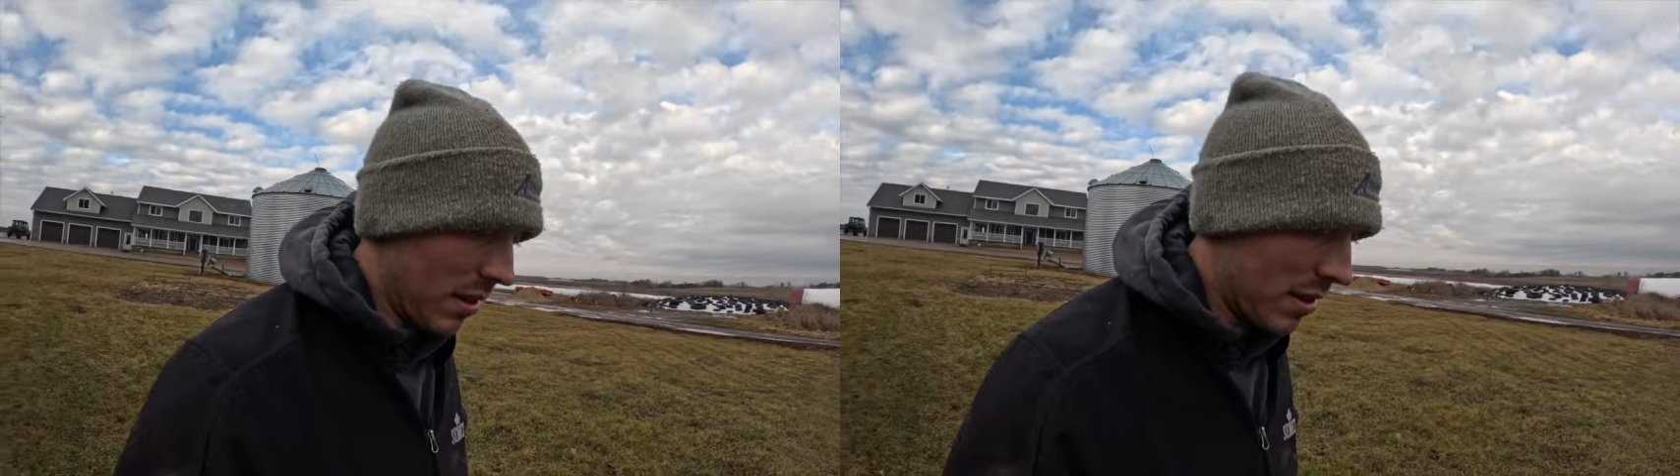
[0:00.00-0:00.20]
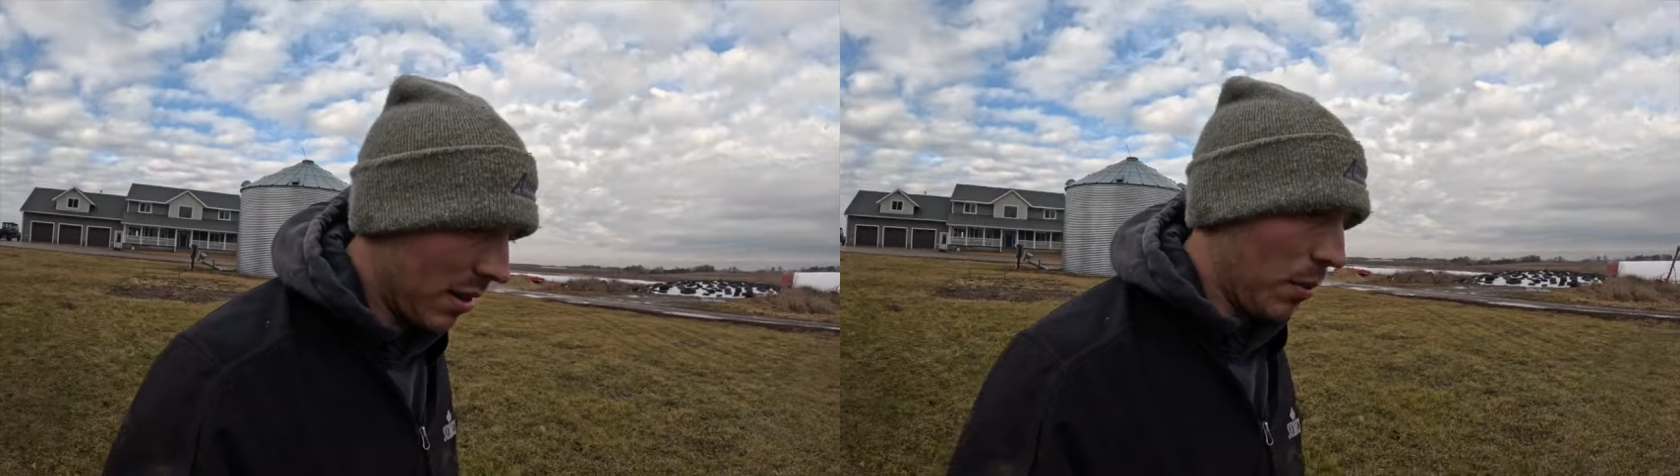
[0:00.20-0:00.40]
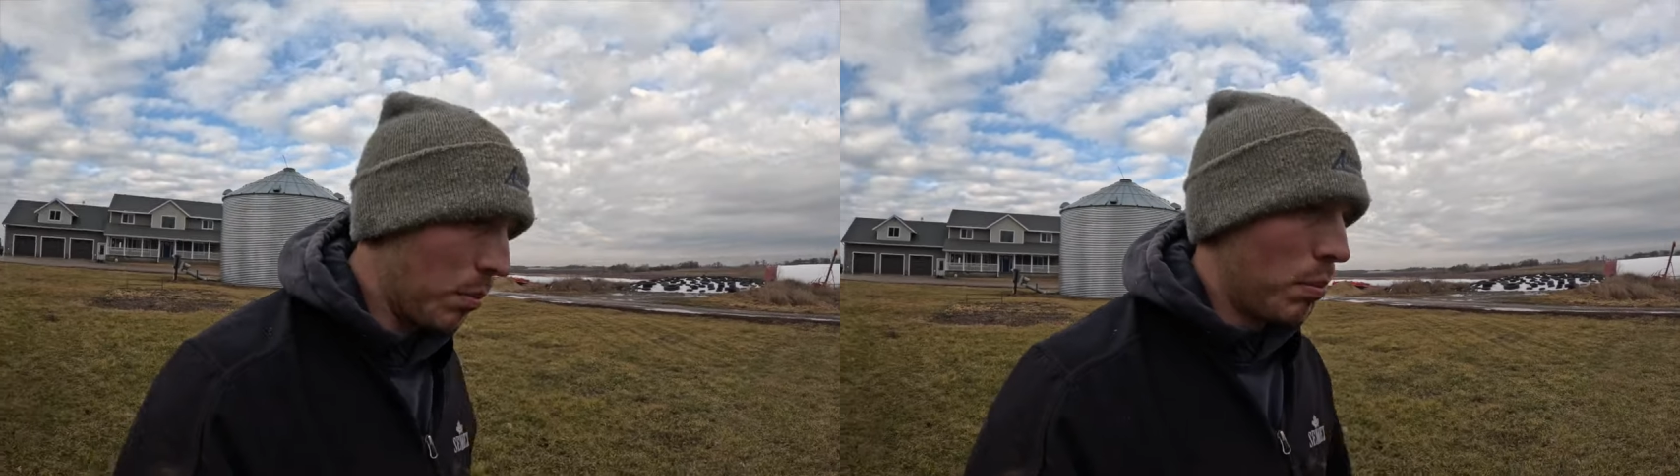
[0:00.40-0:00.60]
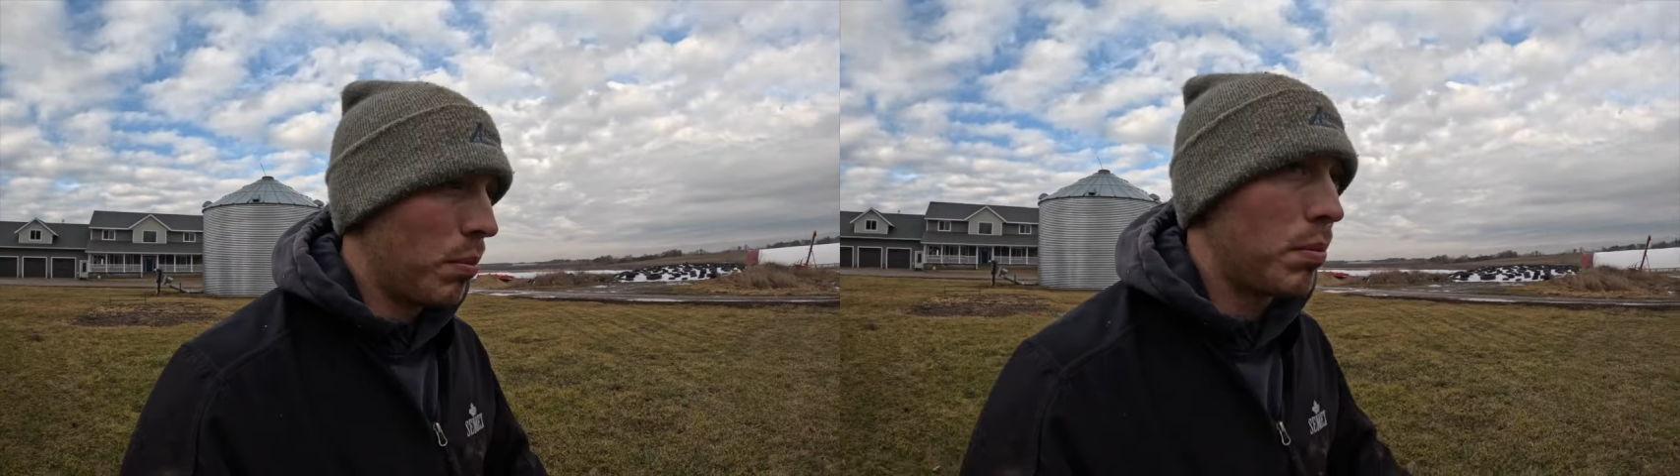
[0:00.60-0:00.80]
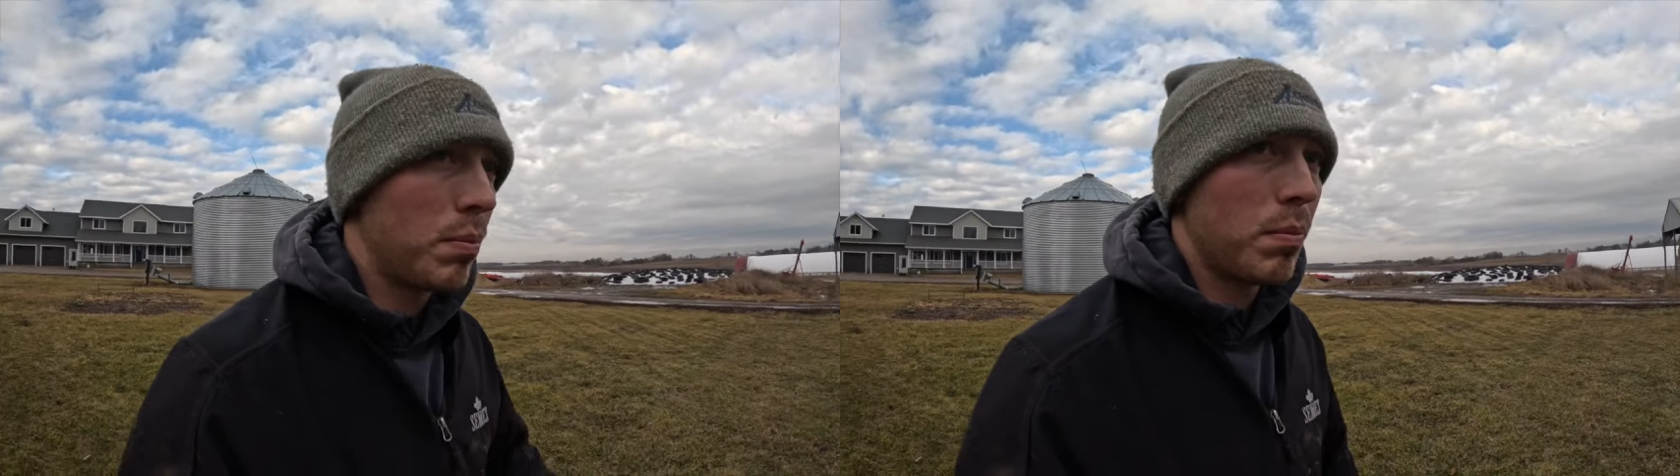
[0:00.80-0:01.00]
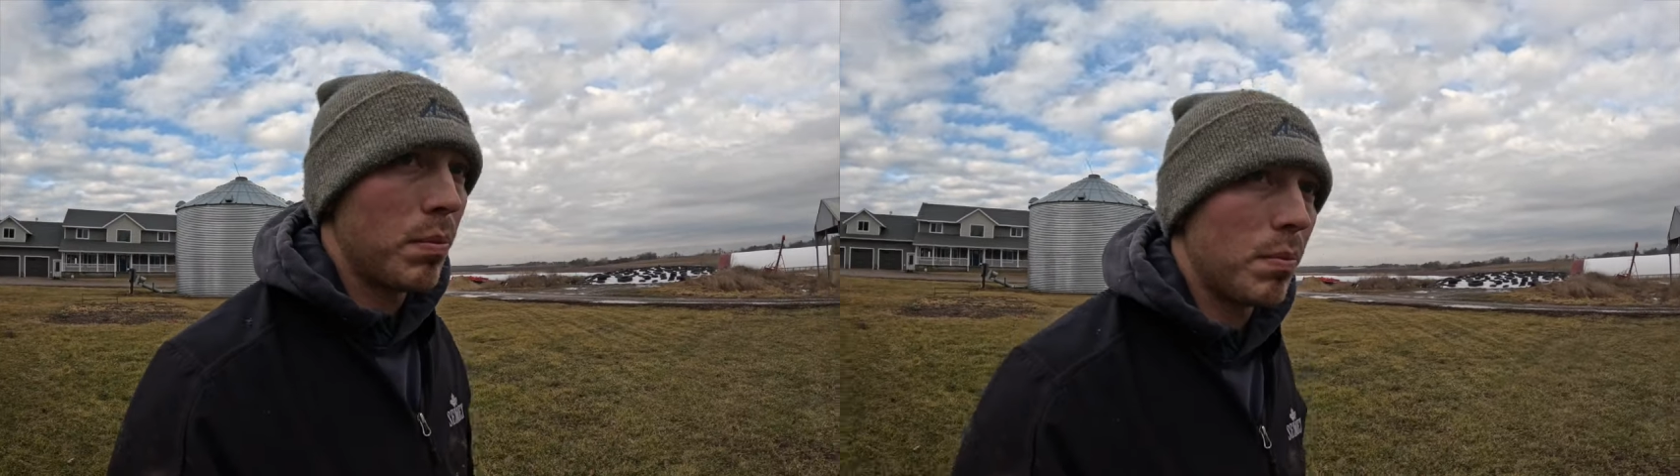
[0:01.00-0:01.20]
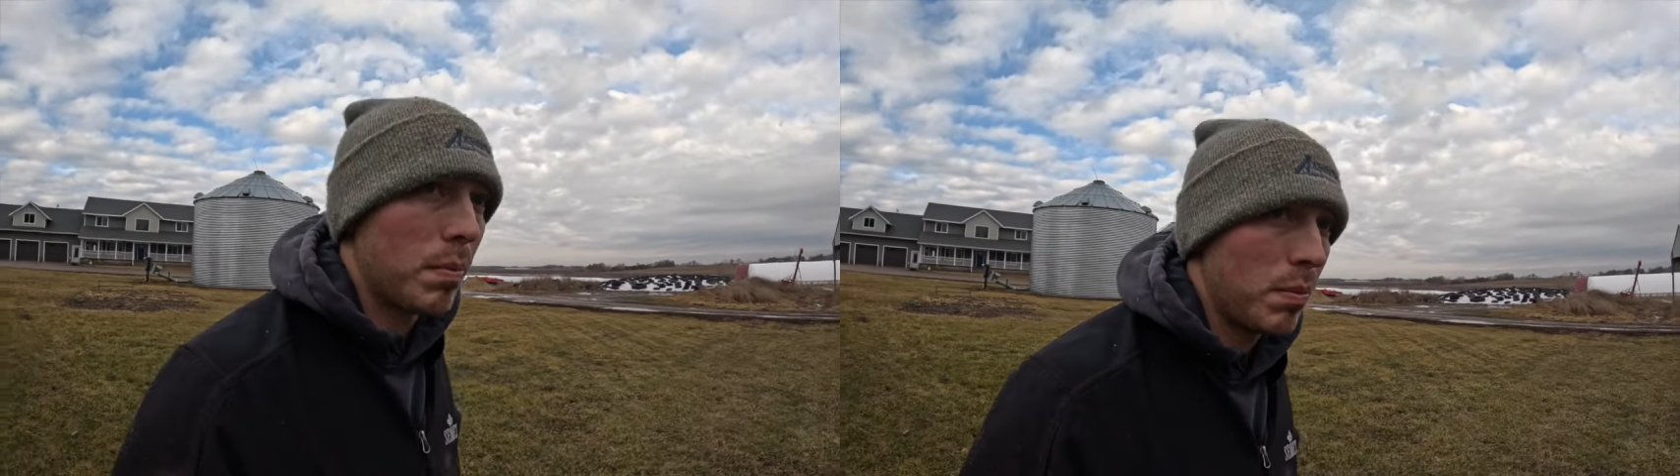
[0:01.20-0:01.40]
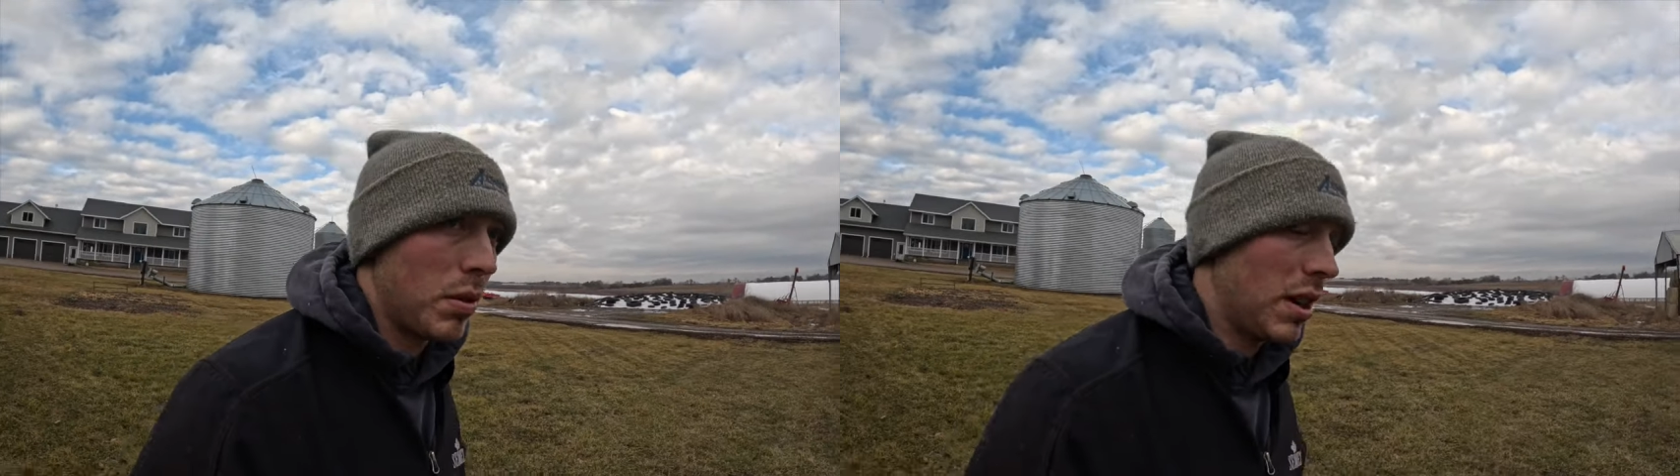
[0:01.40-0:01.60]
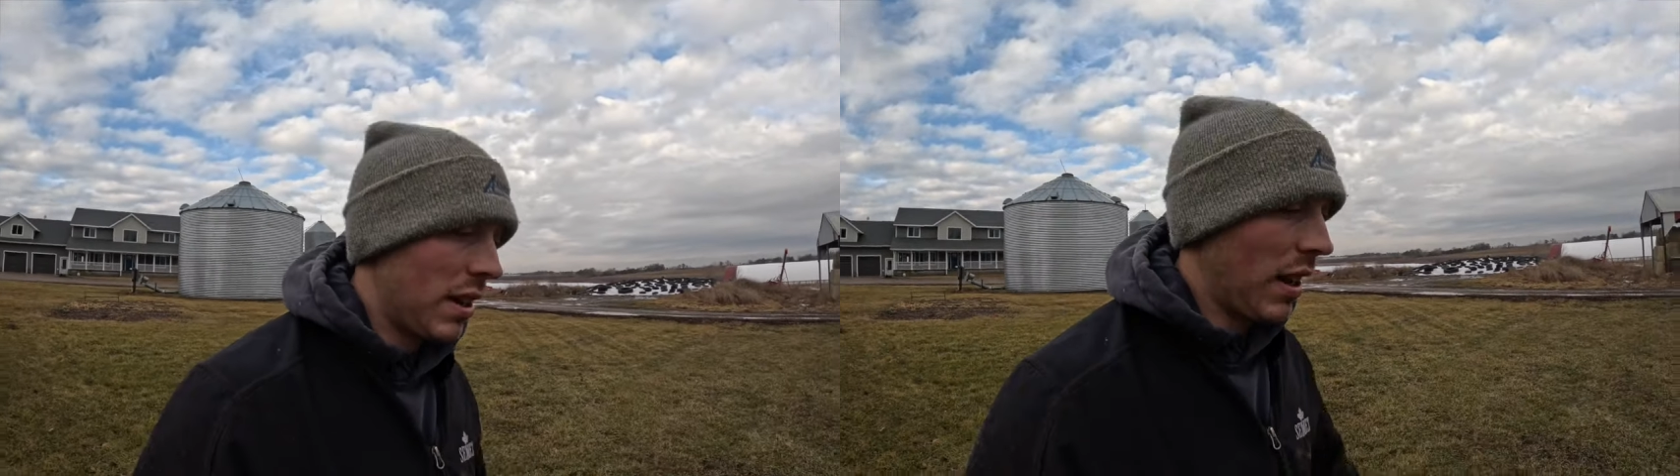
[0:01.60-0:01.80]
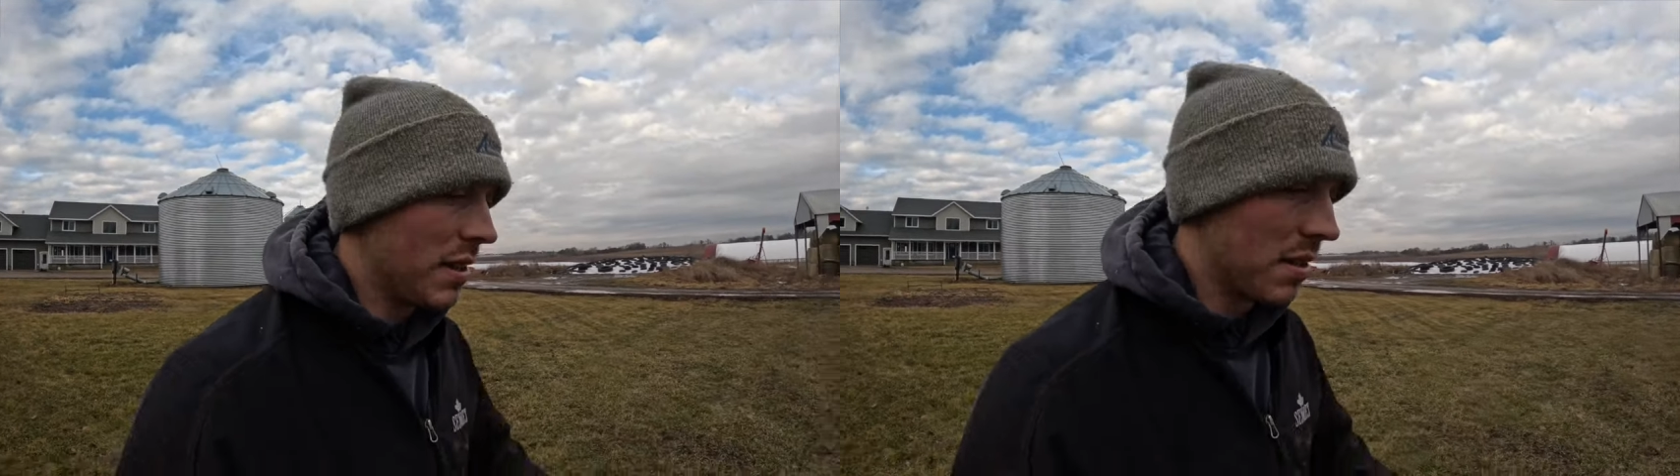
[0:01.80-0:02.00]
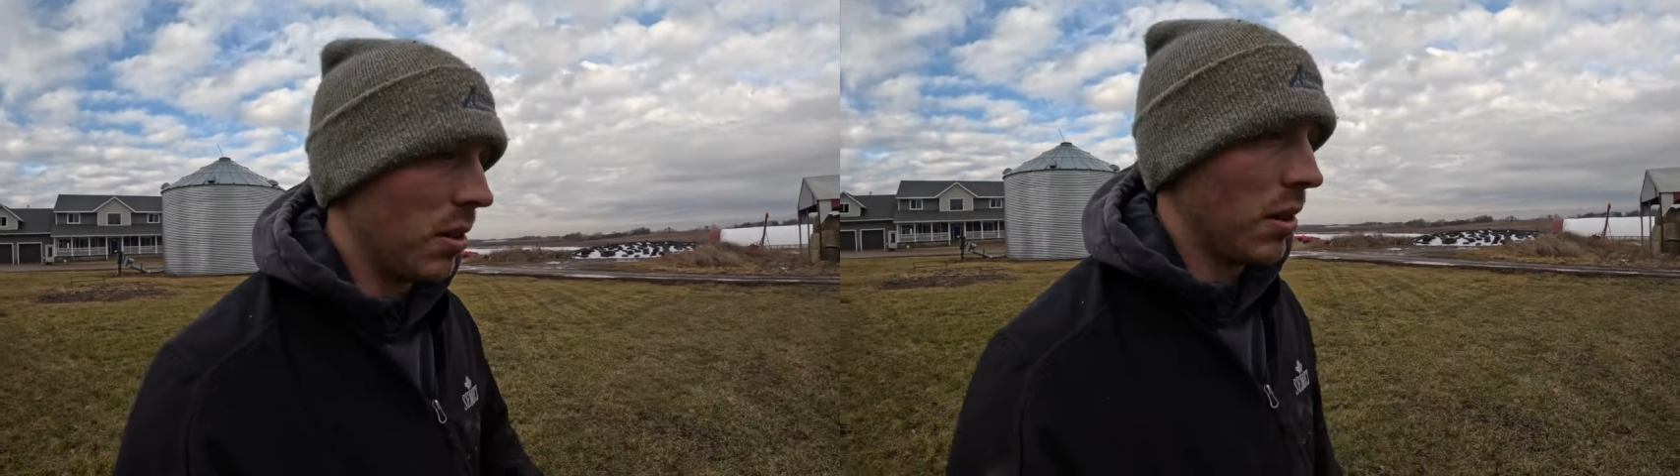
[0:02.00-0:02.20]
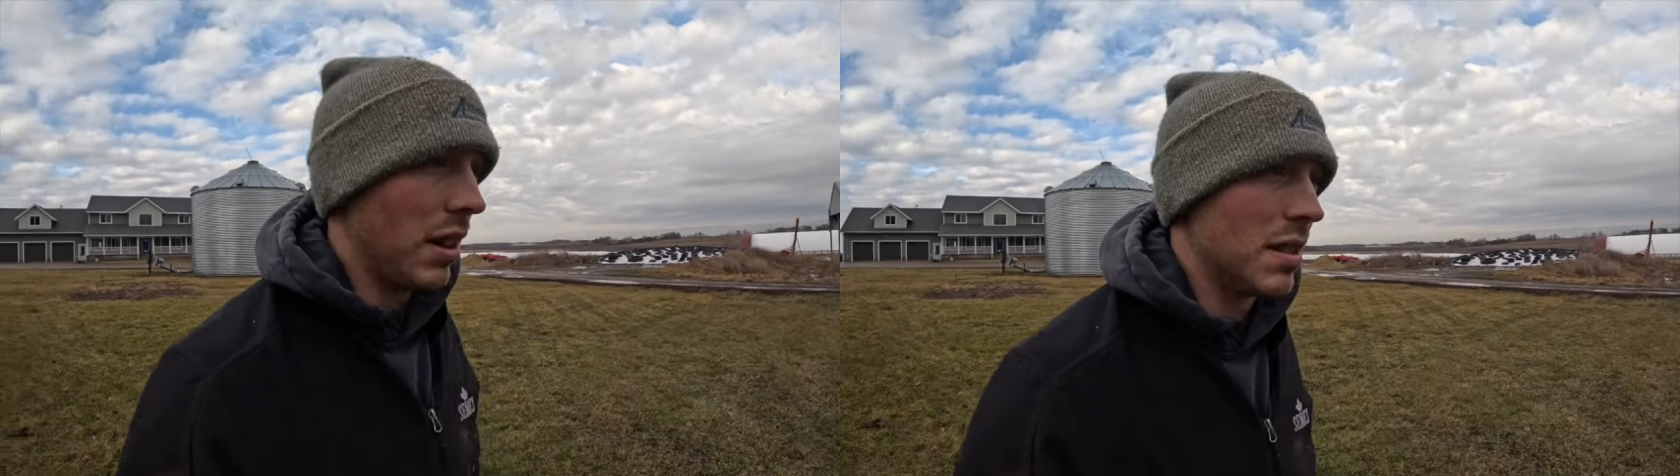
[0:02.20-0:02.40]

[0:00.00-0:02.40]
it's still pretty nice out.